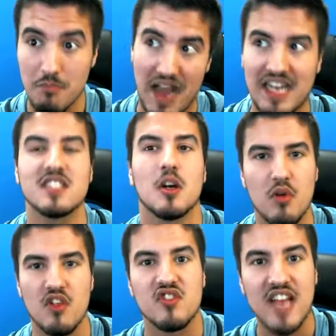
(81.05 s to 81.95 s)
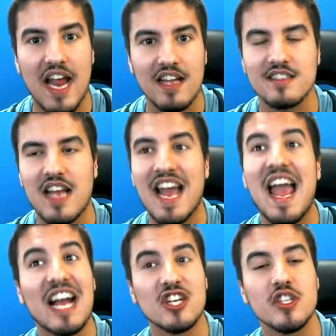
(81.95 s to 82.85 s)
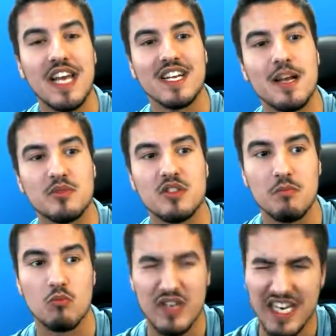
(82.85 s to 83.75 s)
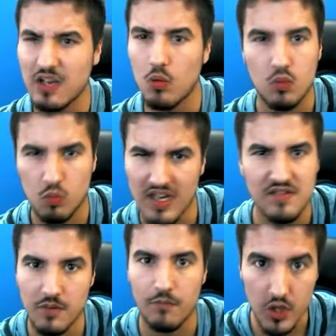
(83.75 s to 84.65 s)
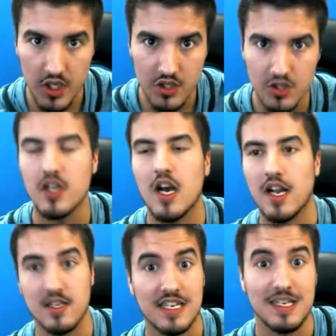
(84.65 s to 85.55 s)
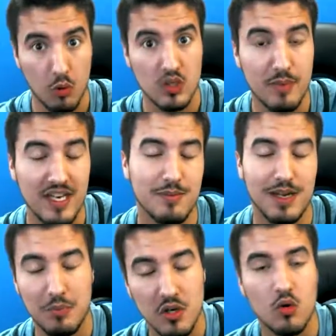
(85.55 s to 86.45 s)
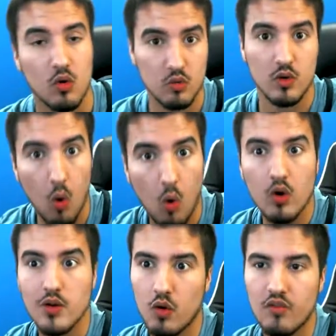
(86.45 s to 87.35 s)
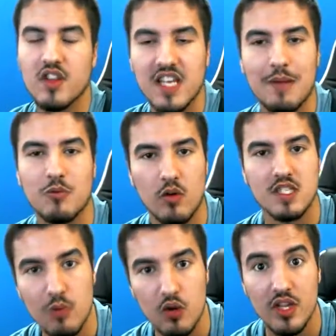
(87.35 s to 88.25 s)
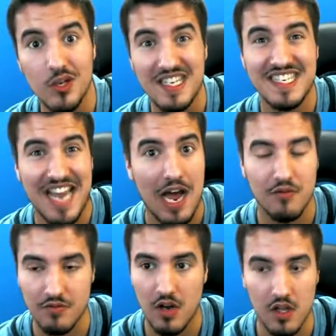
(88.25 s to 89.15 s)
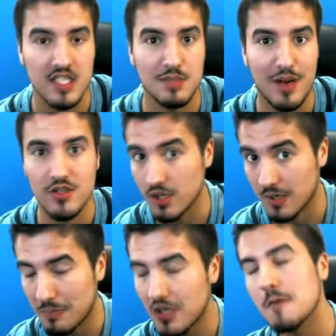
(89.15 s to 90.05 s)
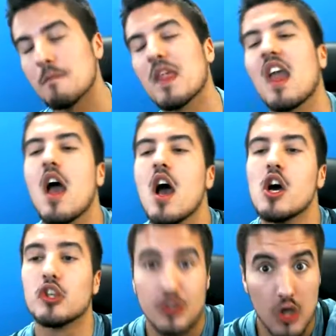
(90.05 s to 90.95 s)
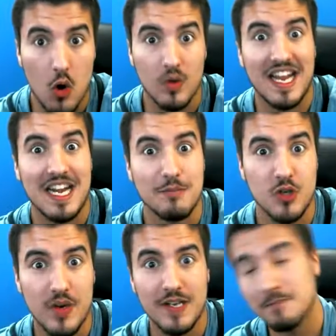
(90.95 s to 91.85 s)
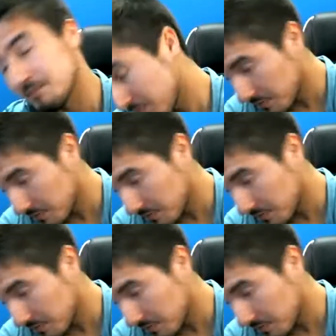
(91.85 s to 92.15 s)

maxed out Brother Danse, I actually ended up getting rid of some footage because uh, I need more space in my computer in order to record. In order for the game to run smoothly, you need to have a lot of space on your computer. So what I ended up doing